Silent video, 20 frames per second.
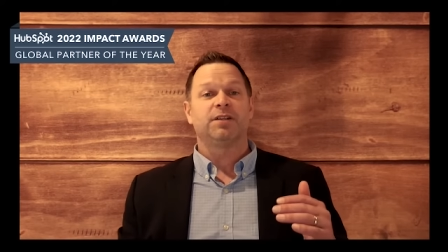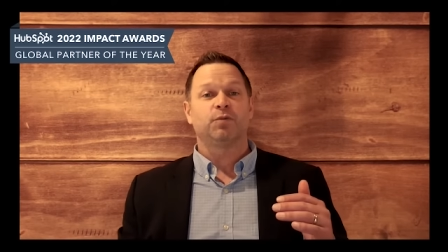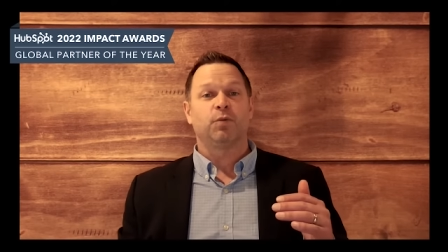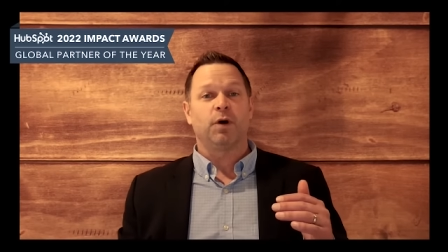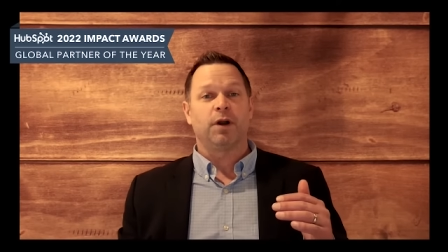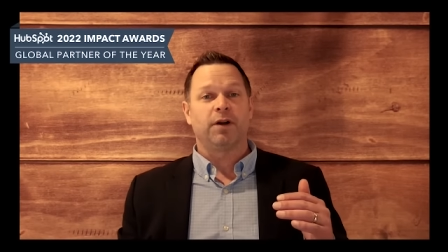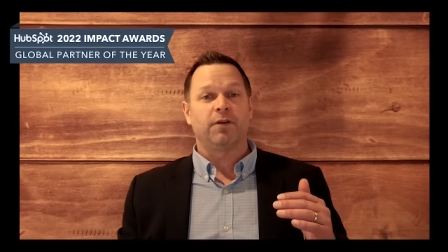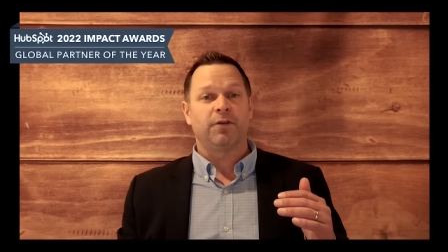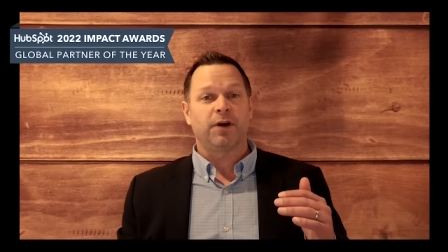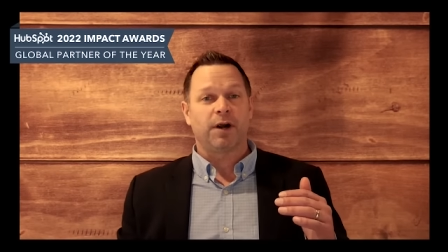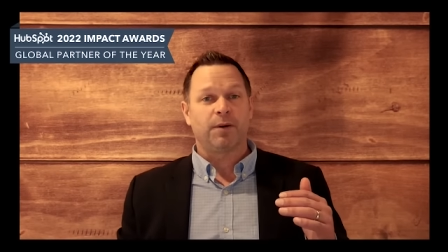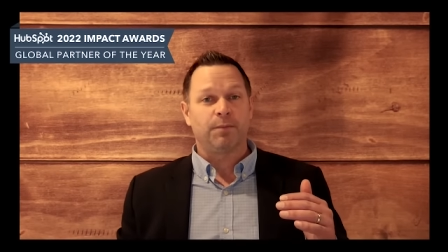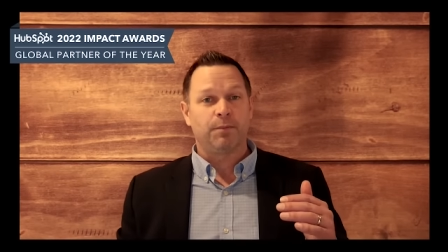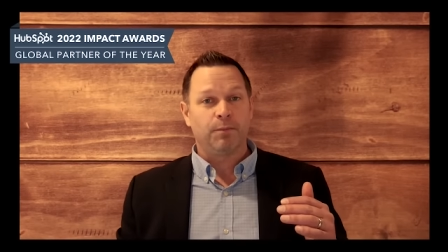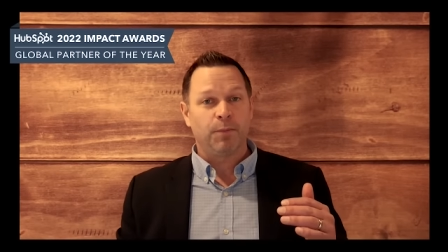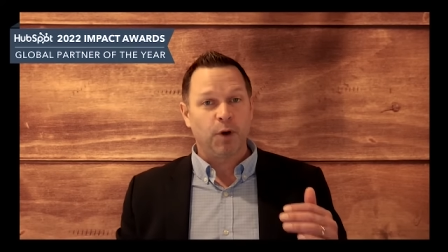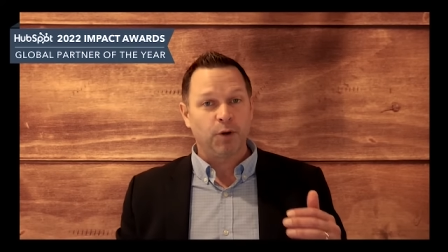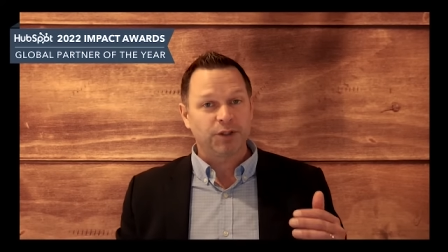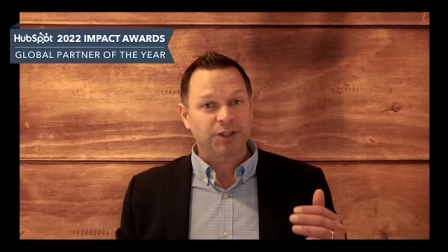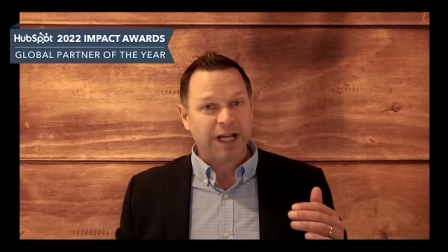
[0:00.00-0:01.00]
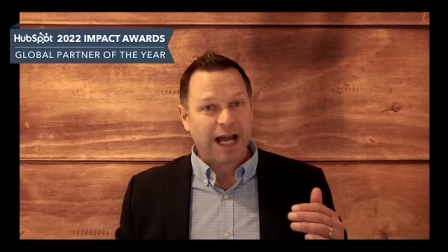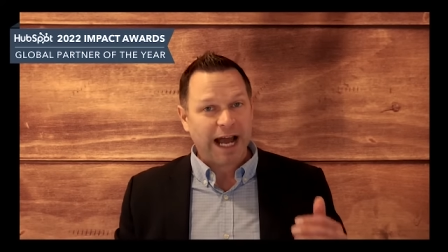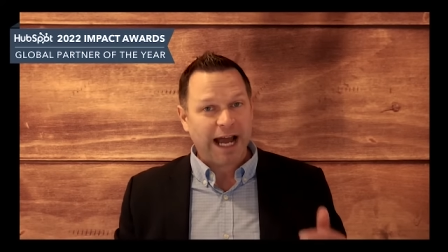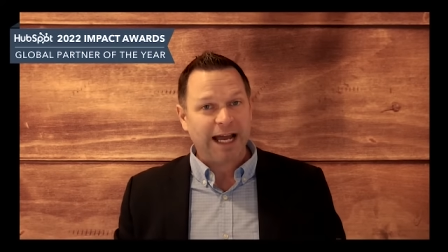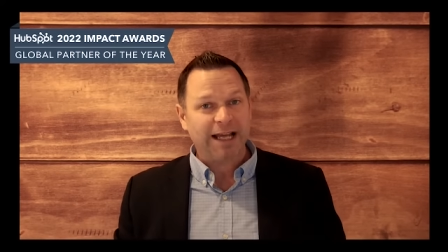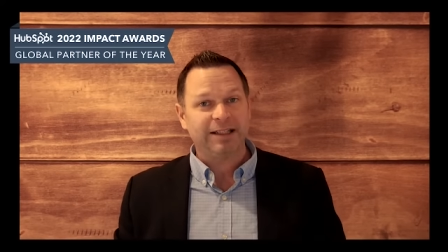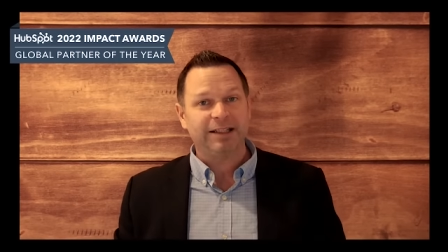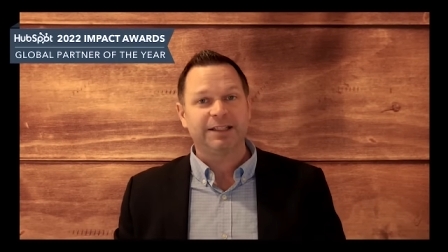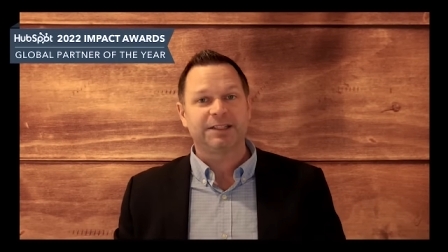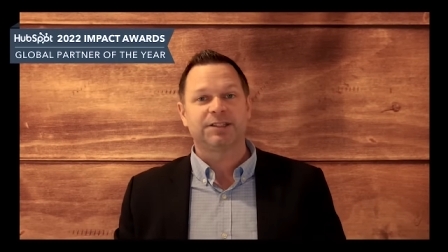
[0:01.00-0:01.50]
is one of our most
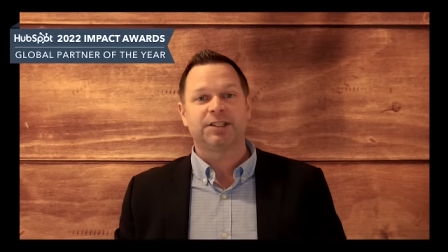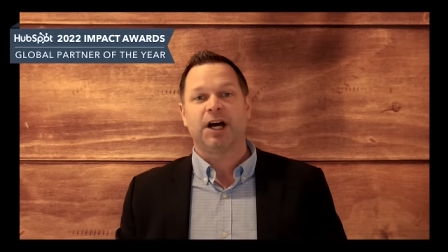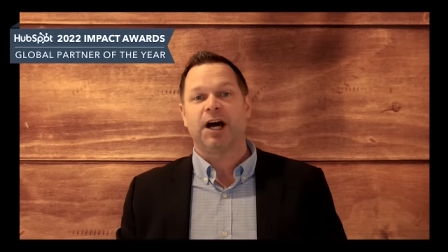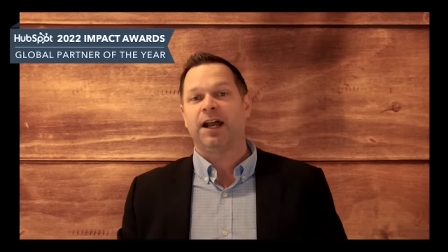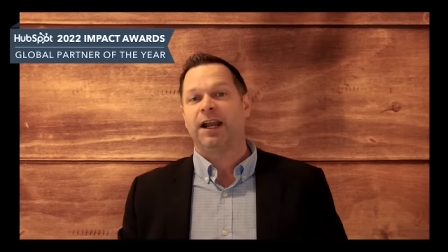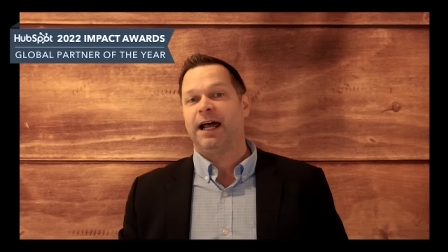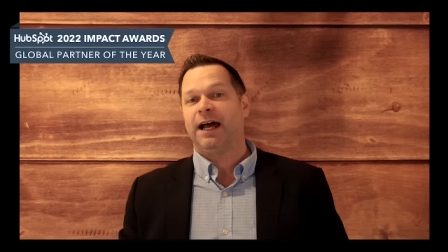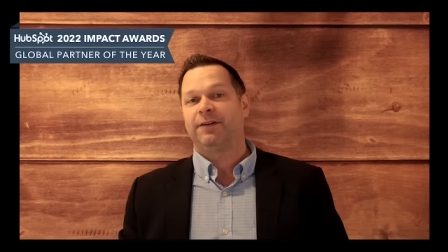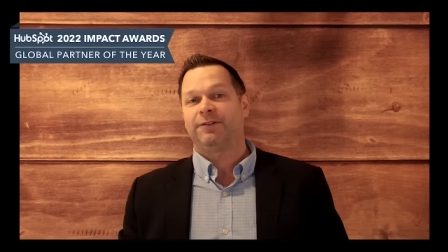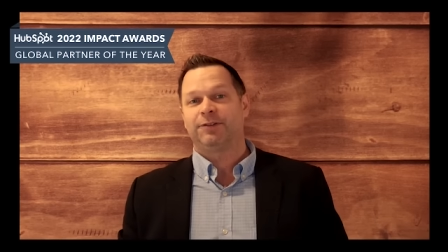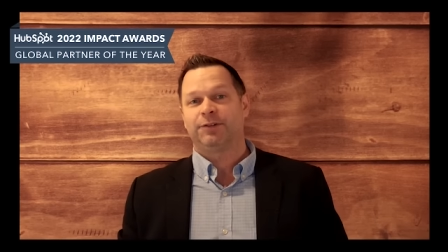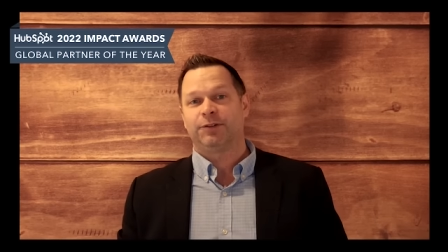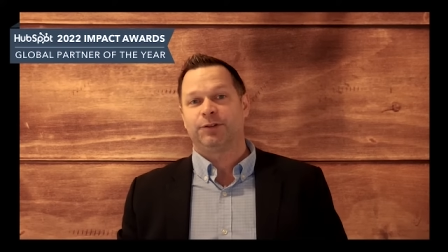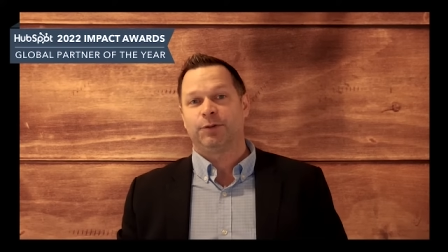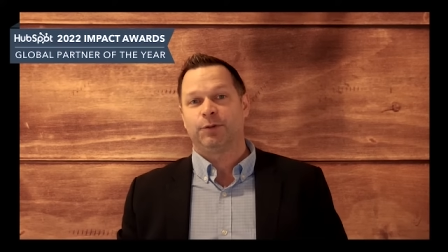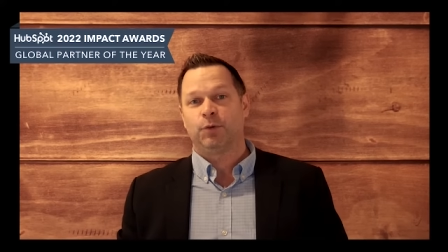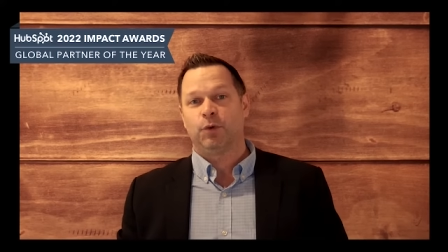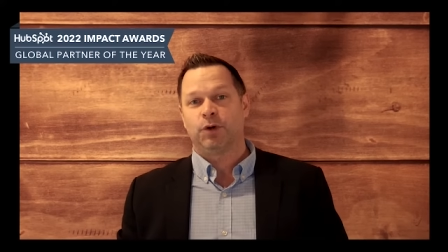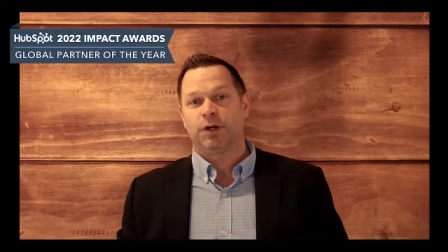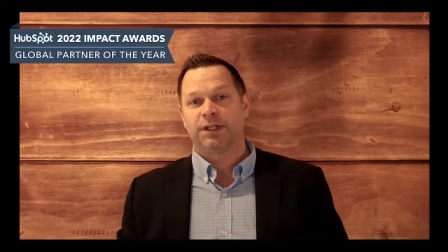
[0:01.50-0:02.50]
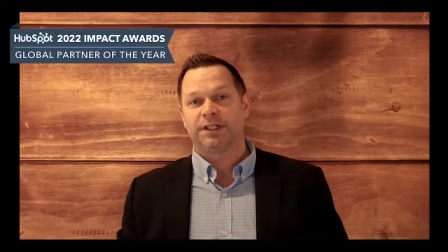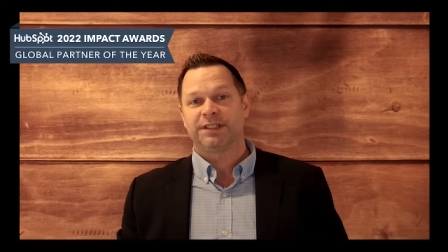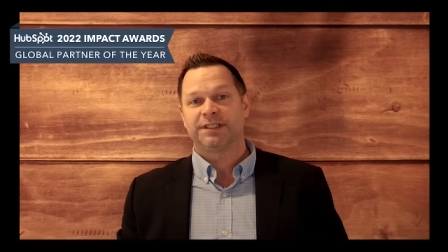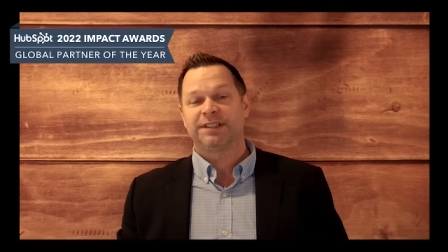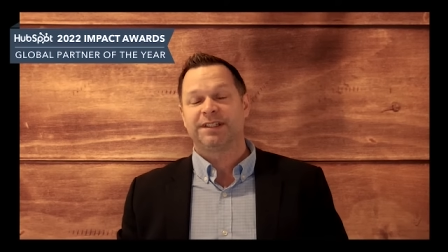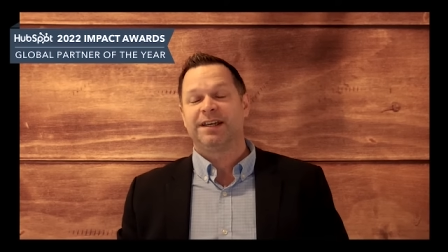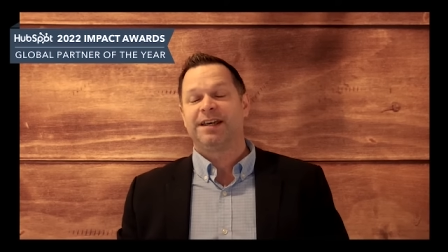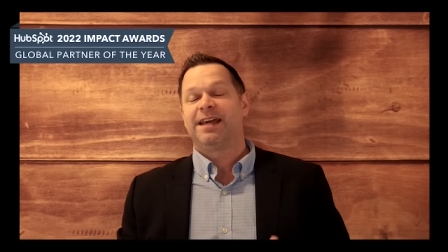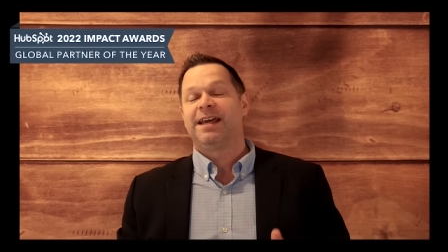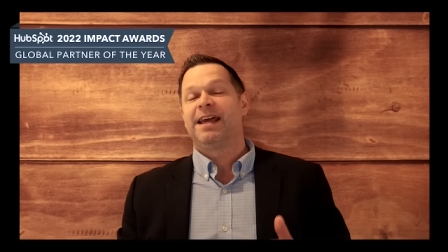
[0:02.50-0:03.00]
highly sought after
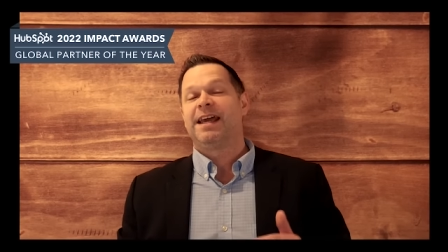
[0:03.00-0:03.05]
awards.